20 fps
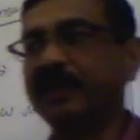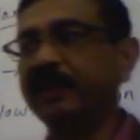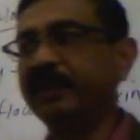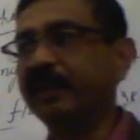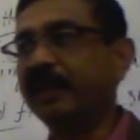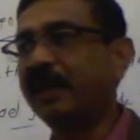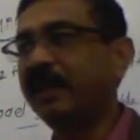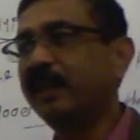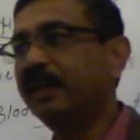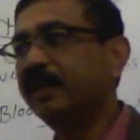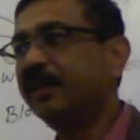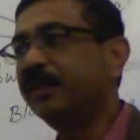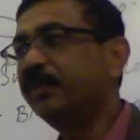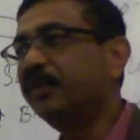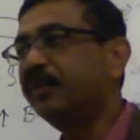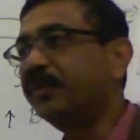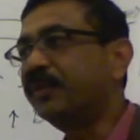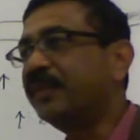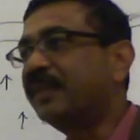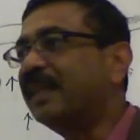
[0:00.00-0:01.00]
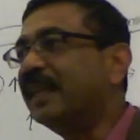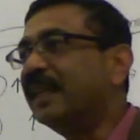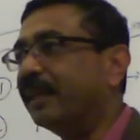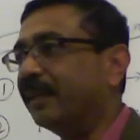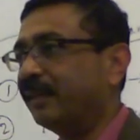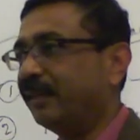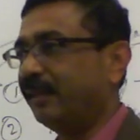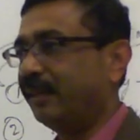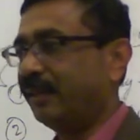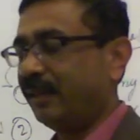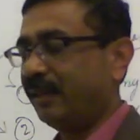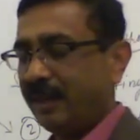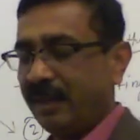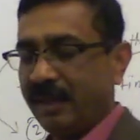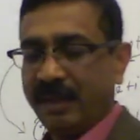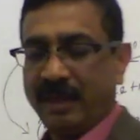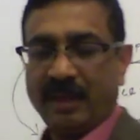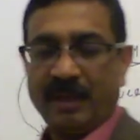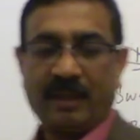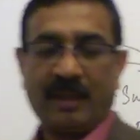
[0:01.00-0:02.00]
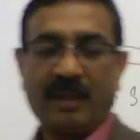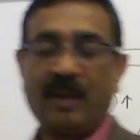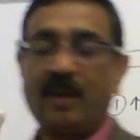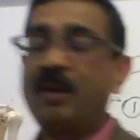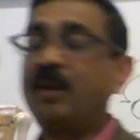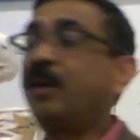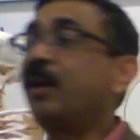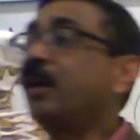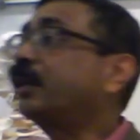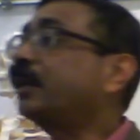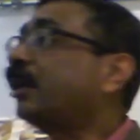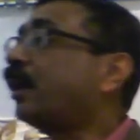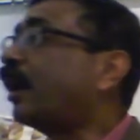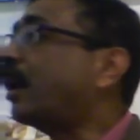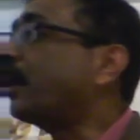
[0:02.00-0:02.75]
in the skin. Now what